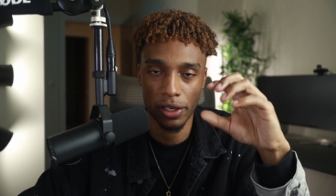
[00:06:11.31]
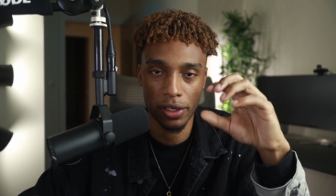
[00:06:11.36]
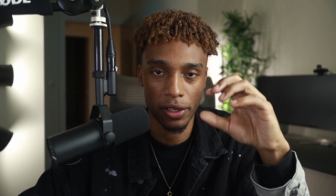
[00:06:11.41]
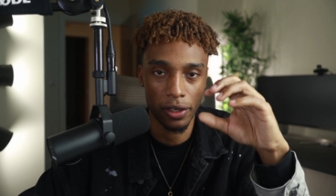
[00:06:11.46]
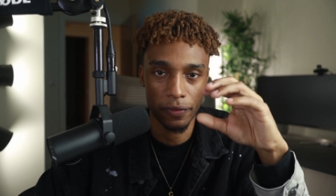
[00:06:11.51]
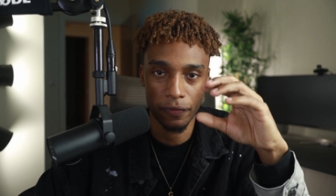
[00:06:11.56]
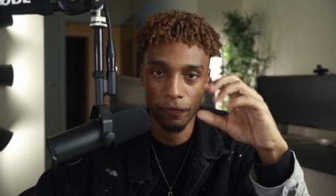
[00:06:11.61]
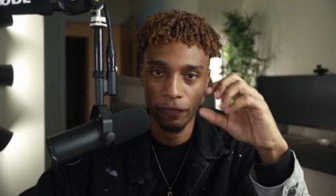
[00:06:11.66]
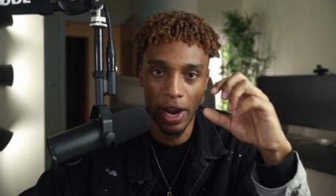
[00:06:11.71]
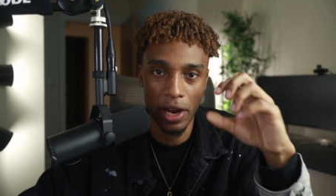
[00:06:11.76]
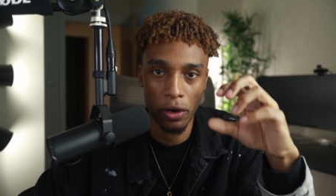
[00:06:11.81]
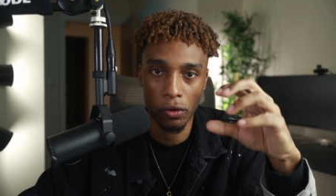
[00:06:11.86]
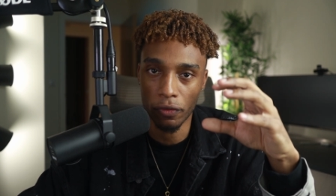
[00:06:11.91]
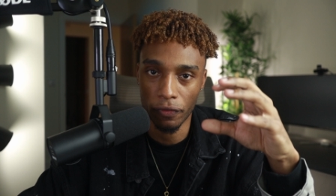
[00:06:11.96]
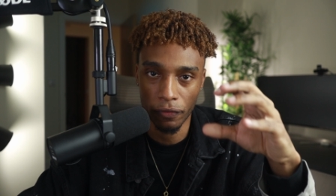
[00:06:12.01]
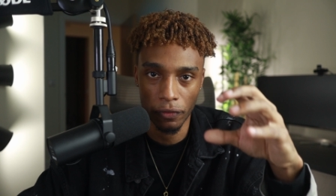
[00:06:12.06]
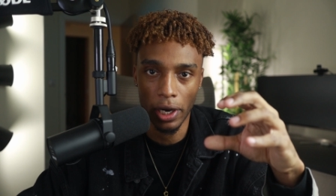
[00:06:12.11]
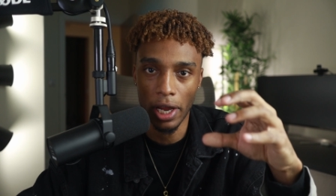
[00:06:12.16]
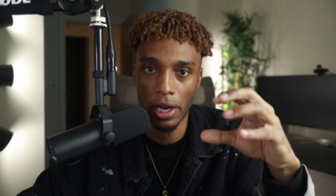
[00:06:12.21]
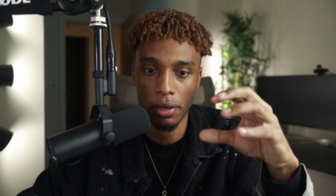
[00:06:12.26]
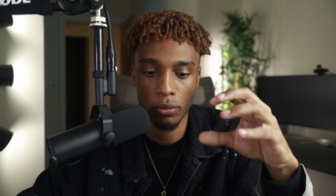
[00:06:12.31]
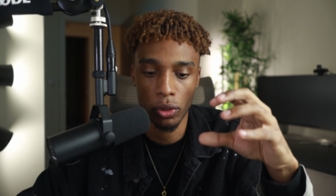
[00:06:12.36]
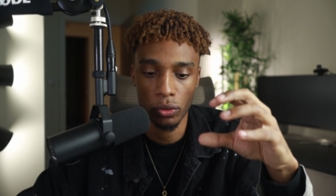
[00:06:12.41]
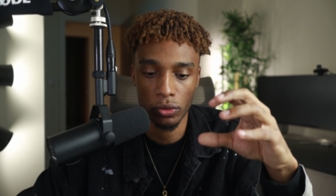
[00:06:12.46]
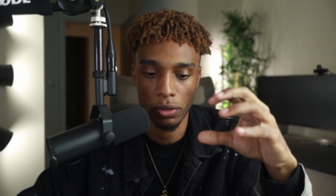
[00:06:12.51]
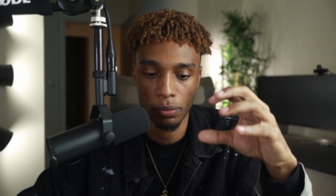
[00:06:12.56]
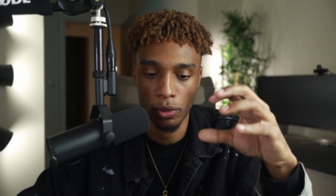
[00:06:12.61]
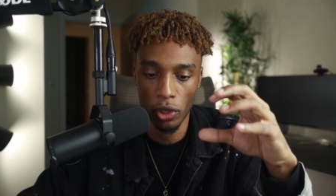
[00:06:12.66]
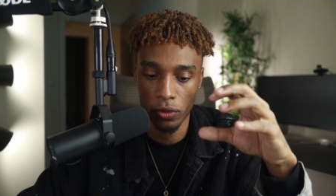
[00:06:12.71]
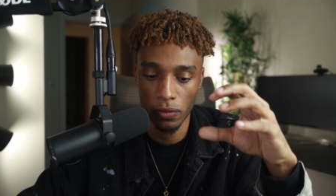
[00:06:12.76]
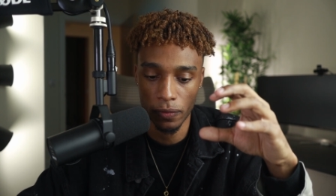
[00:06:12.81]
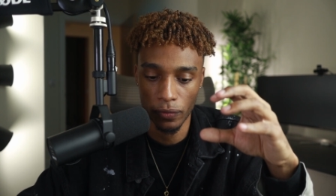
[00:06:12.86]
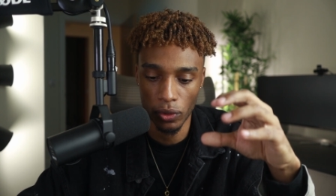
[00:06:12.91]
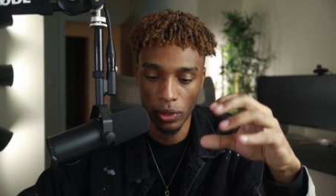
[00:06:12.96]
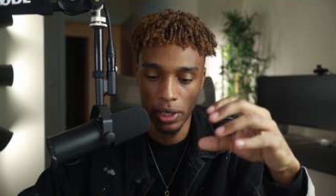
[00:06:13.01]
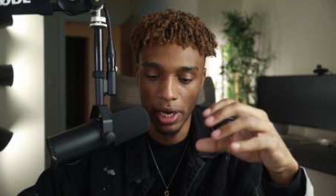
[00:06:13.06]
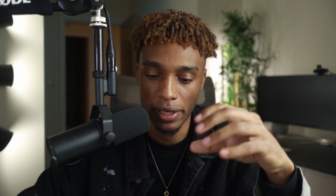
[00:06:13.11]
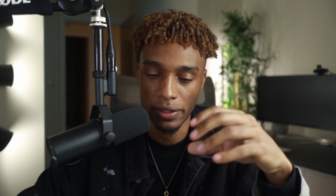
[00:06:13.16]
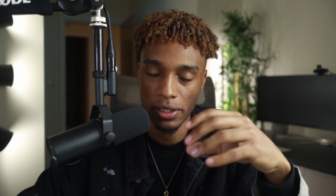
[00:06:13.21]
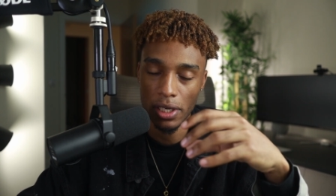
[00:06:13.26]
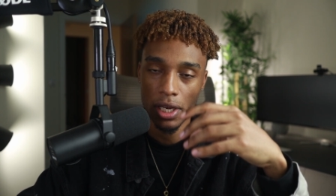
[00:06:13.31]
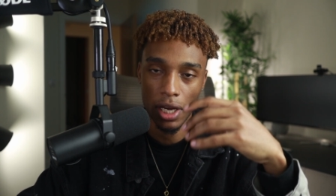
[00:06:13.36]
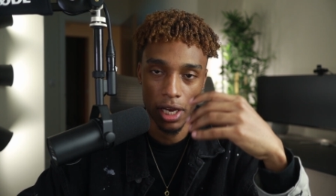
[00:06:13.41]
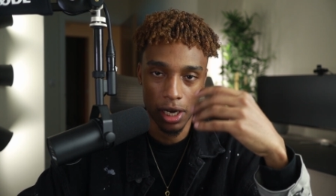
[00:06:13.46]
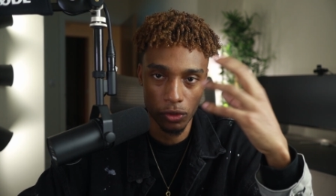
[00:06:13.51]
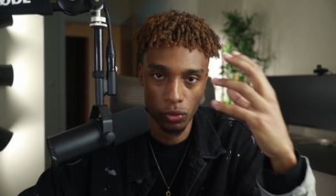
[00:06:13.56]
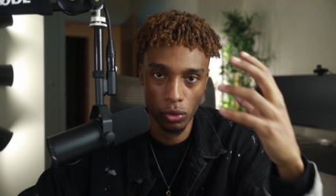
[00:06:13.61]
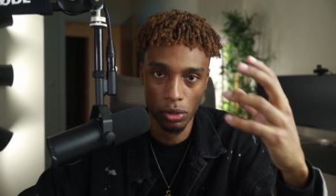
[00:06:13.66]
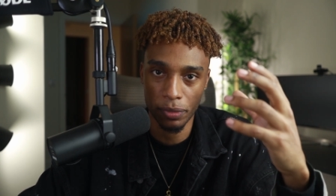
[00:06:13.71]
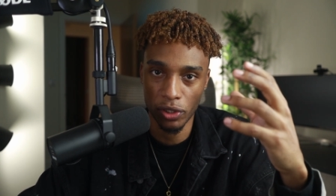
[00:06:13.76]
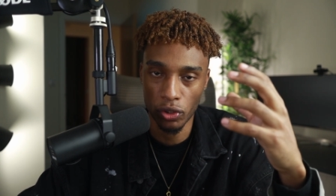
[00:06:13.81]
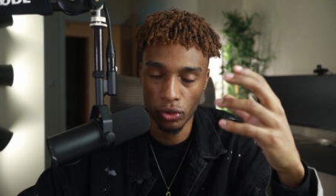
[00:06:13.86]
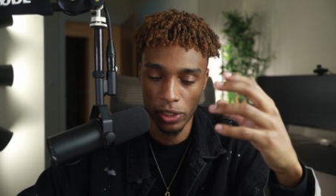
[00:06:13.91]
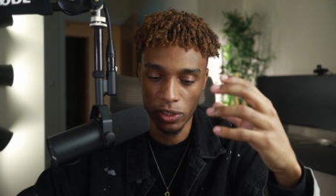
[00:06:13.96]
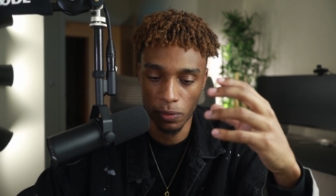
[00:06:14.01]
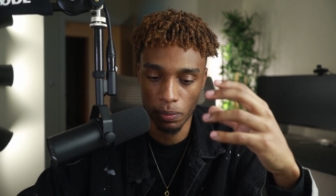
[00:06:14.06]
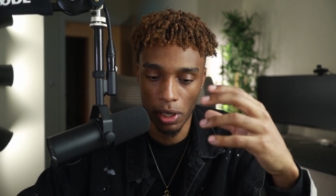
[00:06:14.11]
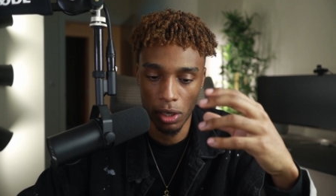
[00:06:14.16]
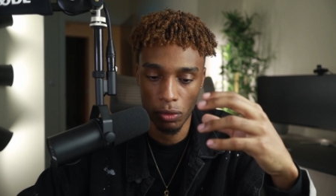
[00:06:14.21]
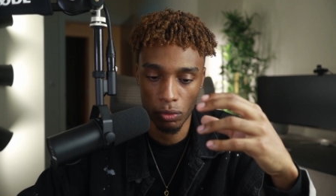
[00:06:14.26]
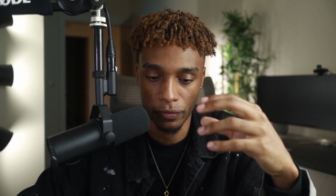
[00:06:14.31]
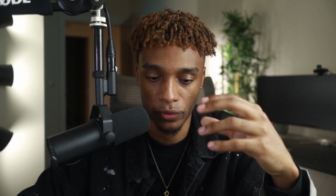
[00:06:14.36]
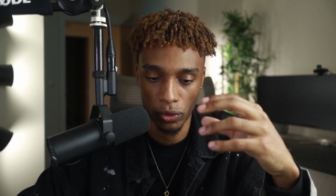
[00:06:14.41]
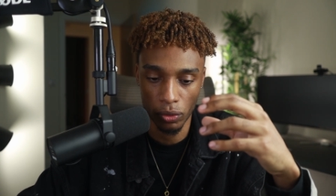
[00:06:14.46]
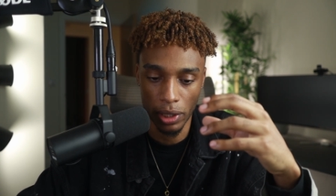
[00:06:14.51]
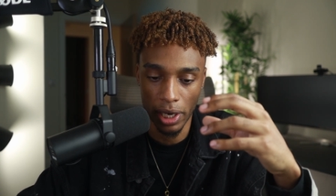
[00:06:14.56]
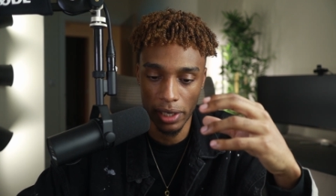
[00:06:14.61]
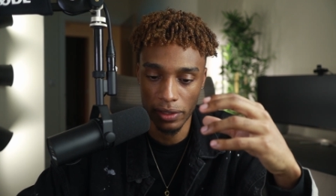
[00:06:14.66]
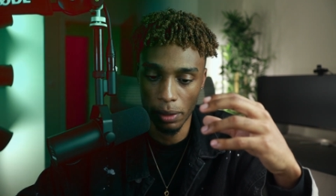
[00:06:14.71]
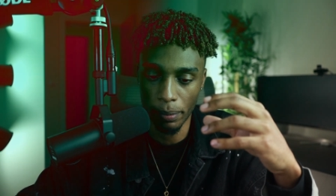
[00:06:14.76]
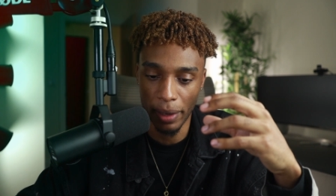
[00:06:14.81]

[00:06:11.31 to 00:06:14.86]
a, fight or flight mode, to be honest with you guys. And I just want to be transparent with you guys.